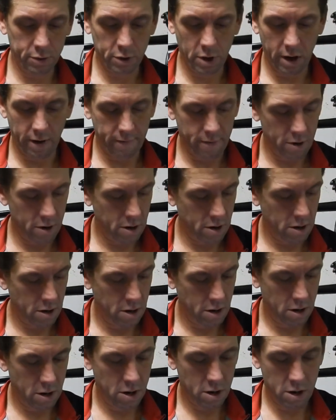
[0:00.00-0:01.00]
driver
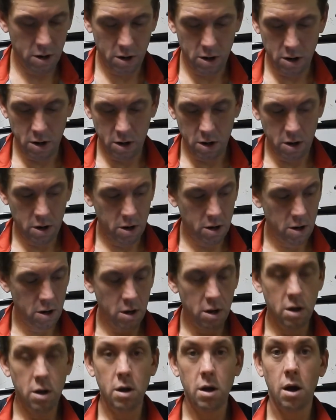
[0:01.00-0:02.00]

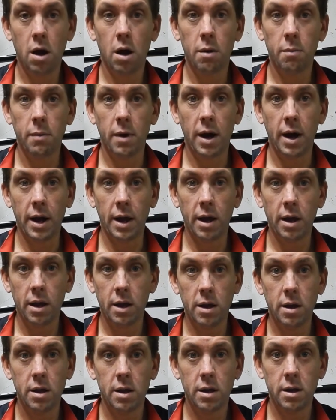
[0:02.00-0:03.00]
on my
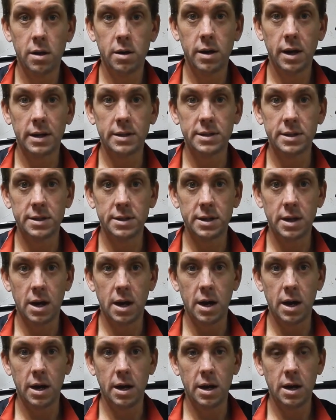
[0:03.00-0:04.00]
Nexus
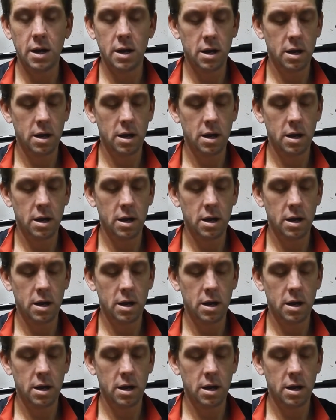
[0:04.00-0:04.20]
9,